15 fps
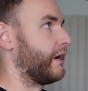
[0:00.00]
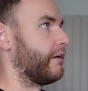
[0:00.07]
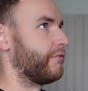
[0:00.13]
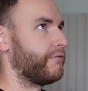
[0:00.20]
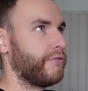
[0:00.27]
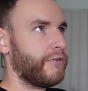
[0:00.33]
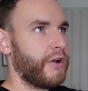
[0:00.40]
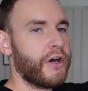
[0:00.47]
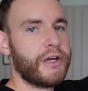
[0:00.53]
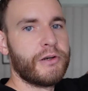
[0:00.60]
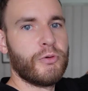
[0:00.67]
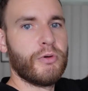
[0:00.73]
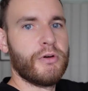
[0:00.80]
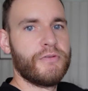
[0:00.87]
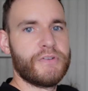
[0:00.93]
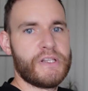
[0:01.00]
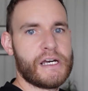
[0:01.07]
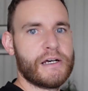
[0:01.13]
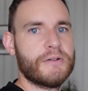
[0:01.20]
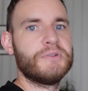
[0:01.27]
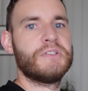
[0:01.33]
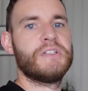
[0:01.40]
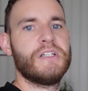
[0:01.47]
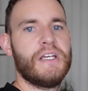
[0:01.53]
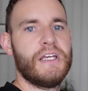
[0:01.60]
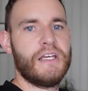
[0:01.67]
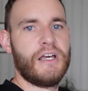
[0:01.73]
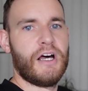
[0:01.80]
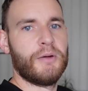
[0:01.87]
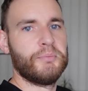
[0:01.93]
flying all over the house,
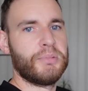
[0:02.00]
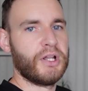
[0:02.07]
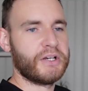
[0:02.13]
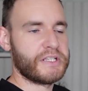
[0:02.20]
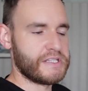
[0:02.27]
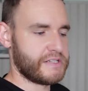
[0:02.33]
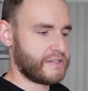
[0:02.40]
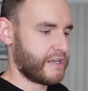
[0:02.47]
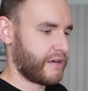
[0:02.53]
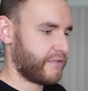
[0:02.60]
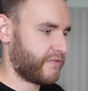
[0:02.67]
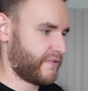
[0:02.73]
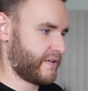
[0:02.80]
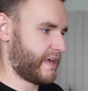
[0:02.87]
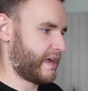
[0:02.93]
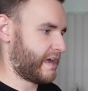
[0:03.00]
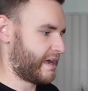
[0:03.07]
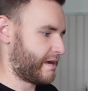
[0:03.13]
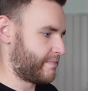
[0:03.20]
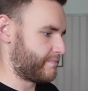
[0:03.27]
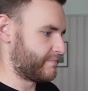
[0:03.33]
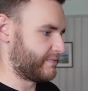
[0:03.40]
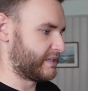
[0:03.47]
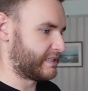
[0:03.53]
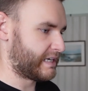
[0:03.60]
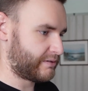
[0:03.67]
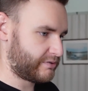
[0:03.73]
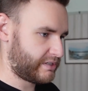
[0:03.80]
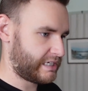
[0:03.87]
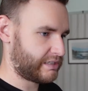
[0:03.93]
unplugging stuff. The
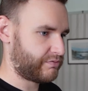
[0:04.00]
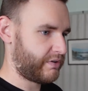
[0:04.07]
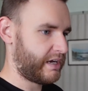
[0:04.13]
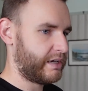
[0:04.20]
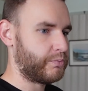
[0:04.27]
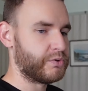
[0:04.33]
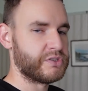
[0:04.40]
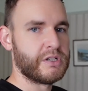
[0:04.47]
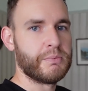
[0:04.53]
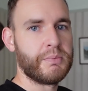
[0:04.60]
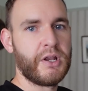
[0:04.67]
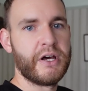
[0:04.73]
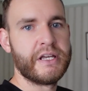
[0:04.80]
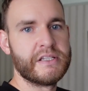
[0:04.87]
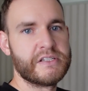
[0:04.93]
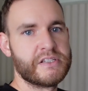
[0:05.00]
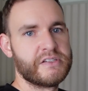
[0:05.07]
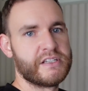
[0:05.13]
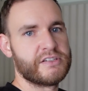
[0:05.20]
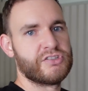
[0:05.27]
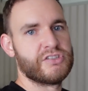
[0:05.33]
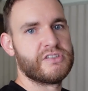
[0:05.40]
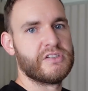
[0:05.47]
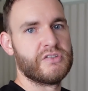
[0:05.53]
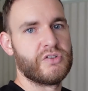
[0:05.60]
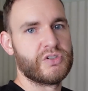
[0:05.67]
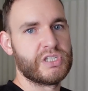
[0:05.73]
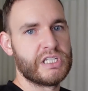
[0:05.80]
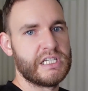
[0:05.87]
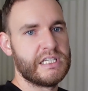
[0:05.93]
downstairs ring was an appliance. That's just a
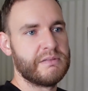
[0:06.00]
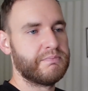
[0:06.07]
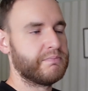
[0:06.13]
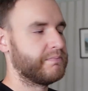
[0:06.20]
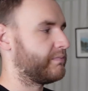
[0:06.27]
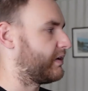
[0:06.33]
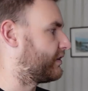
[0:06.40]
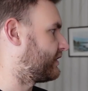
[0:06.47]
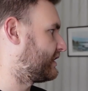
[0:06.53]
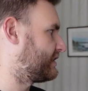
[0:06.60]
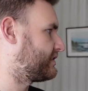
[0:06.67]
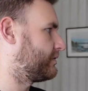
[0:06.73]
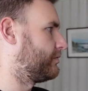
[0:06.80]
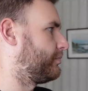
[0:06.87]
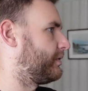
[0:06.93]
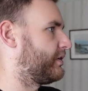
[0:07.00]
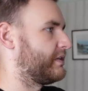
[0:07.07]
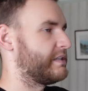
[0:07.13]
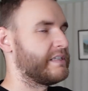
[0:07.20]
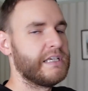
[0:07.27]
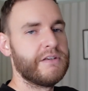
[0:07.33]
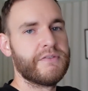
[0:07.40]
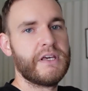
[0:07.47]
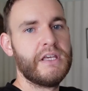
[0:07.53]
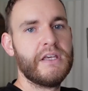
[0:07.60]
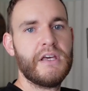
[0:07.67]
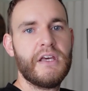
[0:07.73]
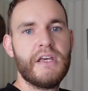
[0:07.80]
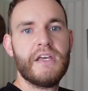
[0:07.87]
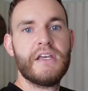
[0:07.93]
dodgy, I think it's something behind the TV.
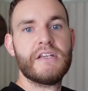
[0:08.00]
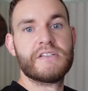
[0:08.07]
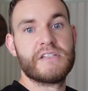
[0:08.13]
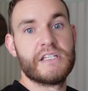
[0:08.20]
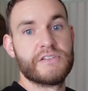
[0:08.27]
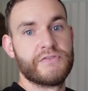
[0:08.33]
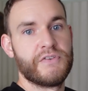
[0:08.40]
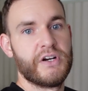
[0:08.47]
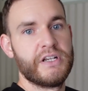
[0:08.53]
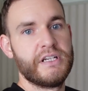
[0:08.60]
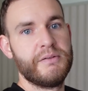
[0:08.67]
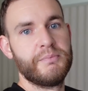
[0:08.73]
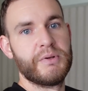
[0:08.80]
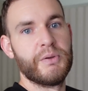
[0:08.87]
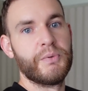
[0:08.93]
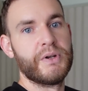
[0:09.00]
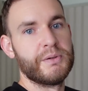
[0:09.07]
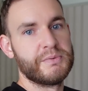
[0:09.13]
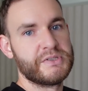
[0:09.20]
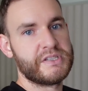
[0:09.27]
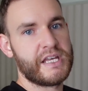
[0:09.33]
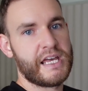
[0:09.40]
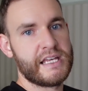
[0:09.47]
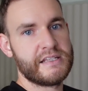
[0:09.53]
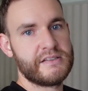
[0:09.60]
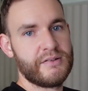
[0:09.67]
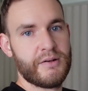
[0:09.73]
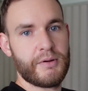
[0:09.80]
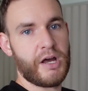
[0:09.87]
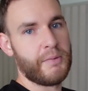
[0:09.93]
So that's fine. But the one upstairs,
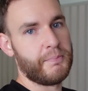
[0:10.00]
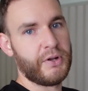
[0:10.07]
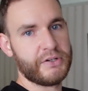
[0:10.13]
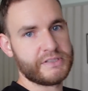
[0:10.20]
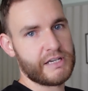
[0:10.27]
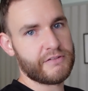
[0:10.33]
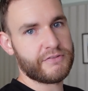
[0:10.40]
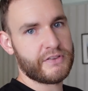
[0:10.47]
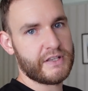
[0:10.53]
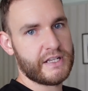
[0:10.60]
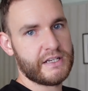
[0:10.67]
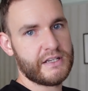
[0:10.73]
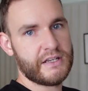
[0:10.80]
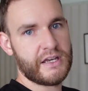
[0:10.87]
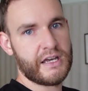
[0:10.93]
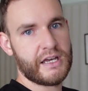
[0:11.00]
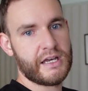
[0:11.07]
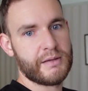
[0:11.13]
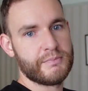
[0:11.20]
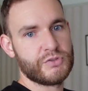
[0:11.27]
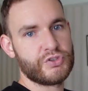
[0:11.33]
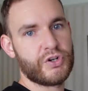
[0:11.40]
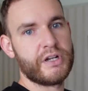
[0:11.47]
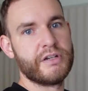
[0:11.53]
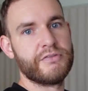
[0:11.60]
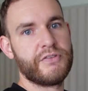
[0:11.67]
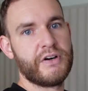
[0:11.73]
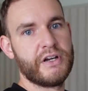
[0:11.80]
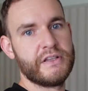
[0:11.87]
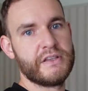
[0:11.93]
unplugged everything, trying to
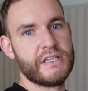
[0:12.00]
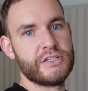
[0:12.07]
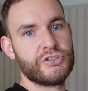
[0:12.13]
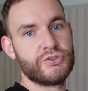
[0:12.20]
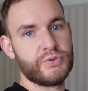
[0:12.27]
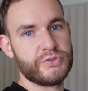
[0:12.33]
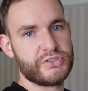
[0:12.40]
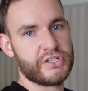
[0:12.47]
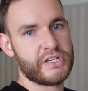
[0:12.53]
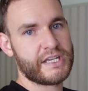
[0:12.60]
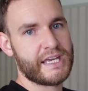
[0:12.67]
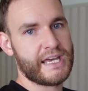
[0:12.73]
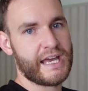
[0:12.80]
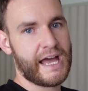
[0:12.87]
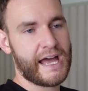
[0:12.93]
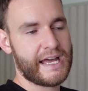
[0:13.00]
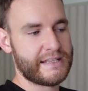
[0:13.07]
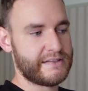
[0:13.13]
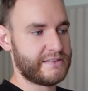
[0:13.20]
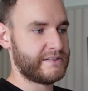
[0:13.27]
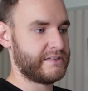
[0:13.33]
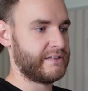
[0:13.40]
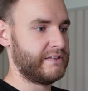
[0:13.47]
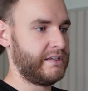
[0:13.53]
find this short circuit, and